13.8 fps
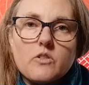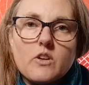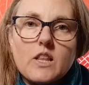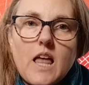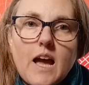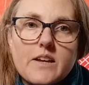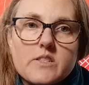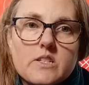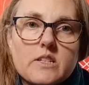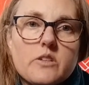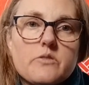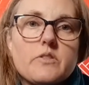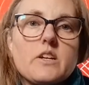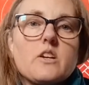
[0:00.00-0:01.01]
relaxing
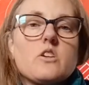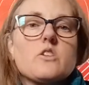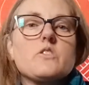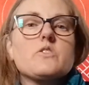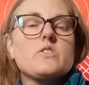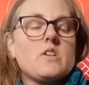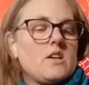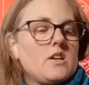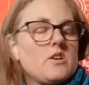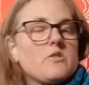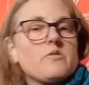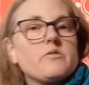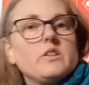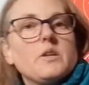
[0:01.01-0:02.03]
the fingers,
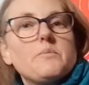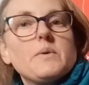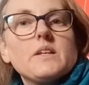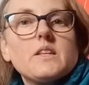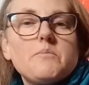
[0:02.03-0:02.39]
flipping the